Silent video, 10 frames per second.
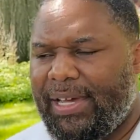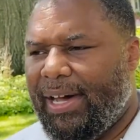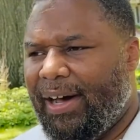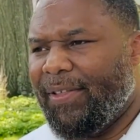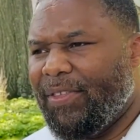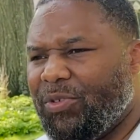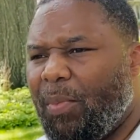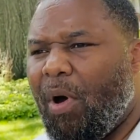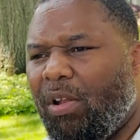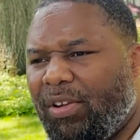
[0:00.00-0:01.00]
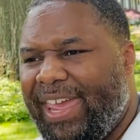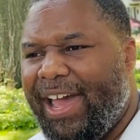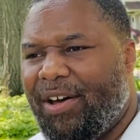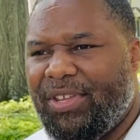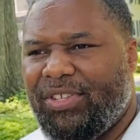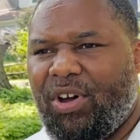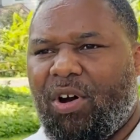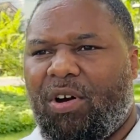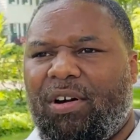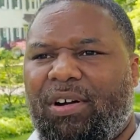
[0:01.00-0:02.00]
The smaller counties
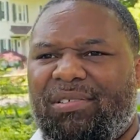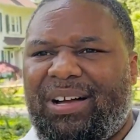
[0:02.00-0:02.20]
are